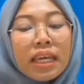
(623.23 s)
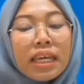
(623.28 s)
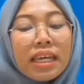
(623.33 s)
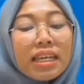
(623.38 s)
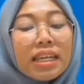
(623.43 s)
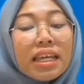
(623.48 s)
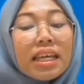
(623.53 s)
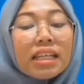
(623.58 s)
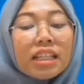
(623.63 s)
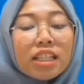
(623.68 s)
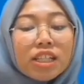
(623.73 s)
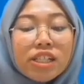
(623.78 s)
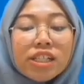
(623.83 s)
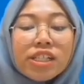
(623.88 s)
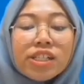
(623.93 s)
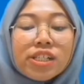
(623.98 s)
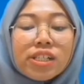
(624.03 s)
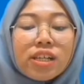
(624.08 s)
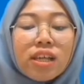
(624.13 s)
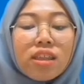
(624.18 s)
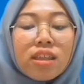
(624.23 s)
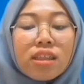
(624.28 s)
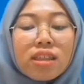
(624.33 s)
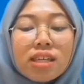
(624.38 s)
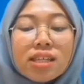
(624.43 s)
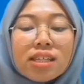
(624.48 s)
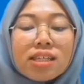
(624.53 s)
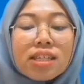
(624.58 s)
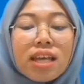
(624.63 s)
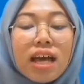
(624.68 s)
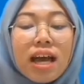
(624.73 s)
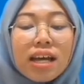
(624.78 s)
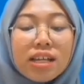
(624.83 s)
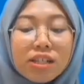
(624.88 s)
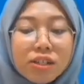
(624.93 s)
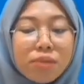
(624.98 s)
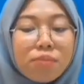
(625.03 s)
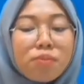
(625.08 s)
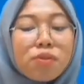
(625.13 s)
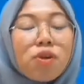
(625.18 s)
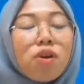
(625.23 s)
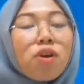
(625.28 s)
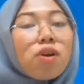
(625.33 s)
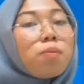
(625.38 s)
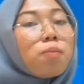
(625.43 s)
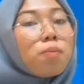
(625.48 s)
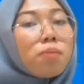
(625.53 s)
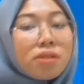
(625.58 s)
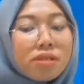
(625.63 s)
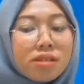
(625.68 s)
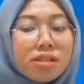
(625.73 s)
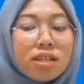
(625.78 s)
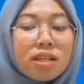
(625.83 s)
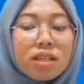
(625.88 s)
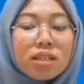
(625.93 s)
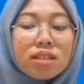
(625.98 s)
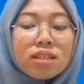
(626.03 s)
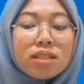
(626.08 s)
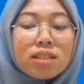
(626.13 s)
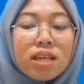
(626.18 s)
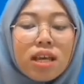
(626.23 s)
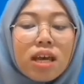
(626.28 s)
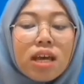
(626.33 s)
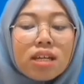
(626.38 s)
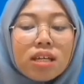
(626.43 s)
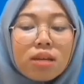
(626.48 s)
In English, these items are personals,